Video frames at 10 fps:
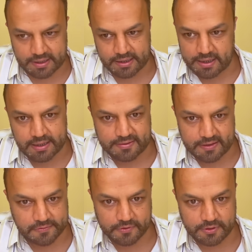Nothing is
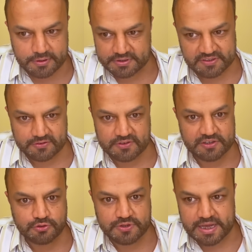here for just
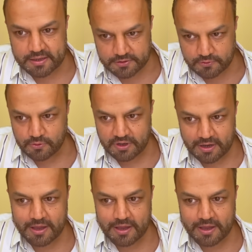to scare the student.